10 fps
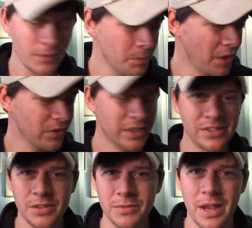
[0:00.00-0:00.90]

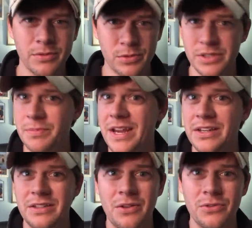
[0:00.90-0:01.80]
pelicans sometimes, which
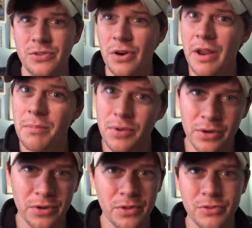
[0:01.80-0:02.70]
man, those are a
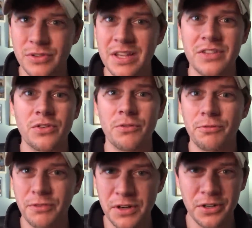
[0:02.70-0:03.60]
booger. Those things are
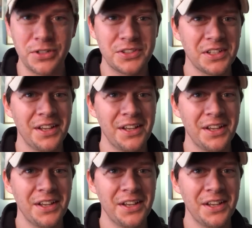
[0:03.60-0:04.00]
fierce,